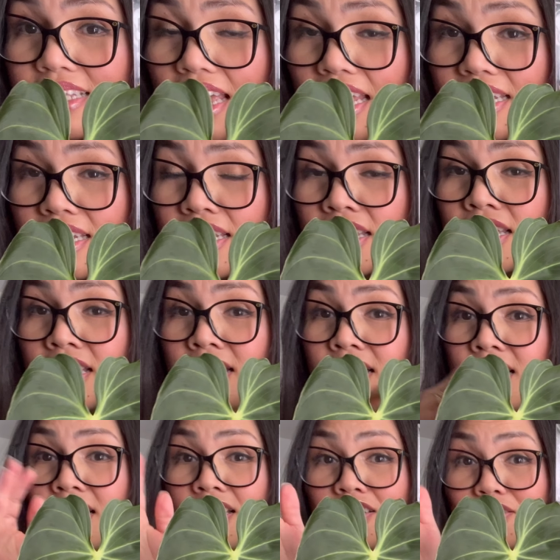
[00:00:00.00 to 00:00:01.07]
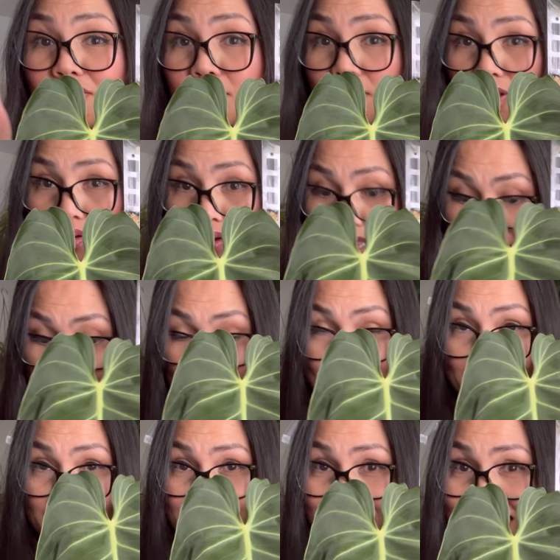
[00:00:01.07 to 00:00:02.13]
and you know what that
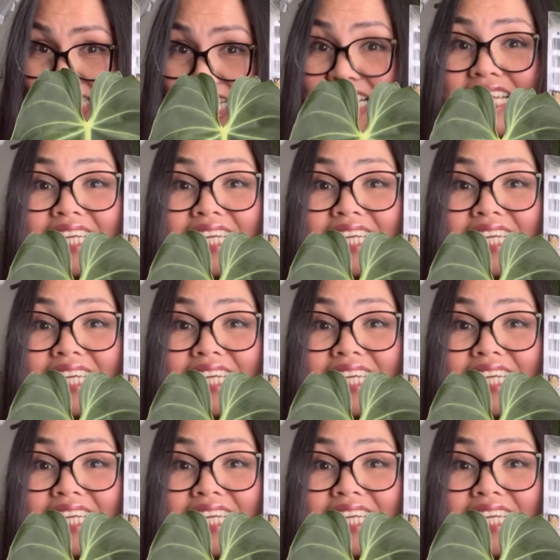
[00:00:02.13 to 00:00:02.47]
means.